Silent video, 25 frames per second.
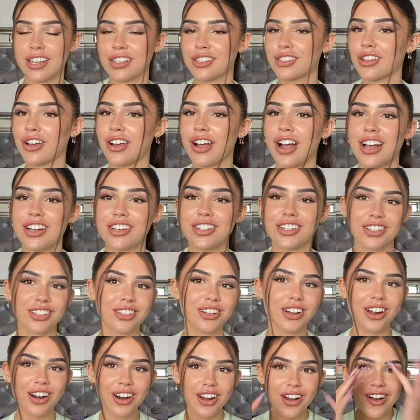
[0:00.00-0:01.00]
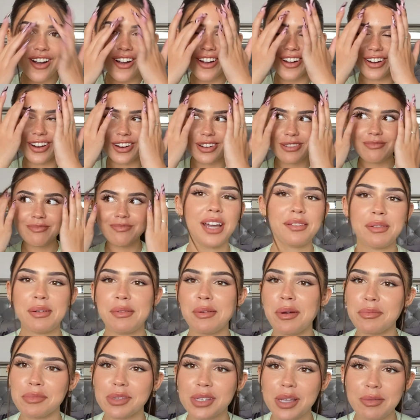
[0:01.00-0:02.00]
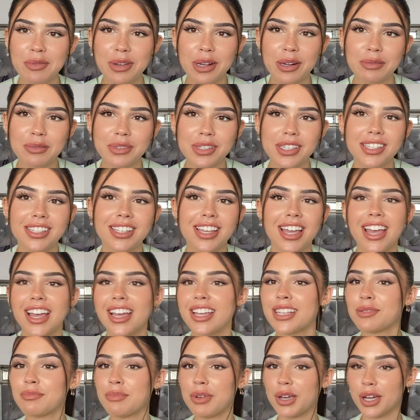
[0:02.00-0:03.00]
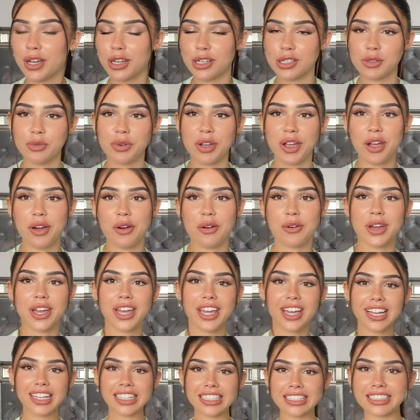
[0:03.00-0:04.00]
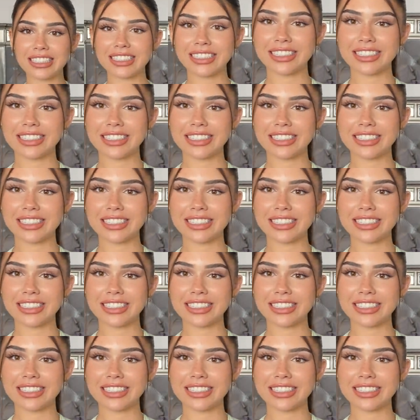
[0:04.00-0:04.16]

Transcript: so I just got home. My mom's coming upstairs because we're going